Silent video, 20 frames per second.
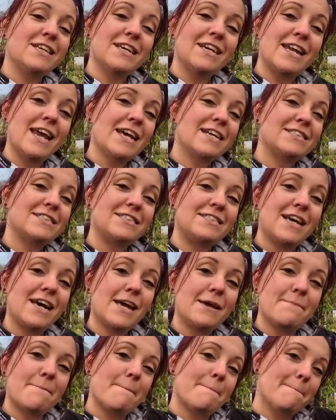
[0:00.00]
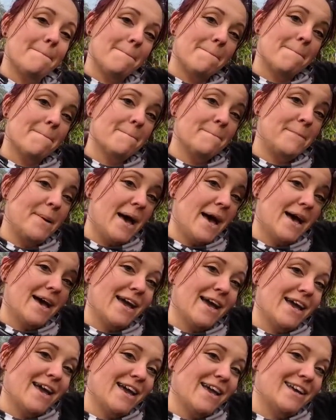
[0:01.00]
you next time.
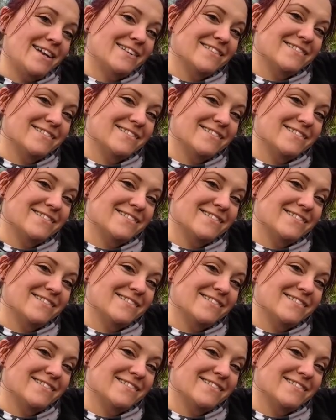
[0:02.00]
Bye!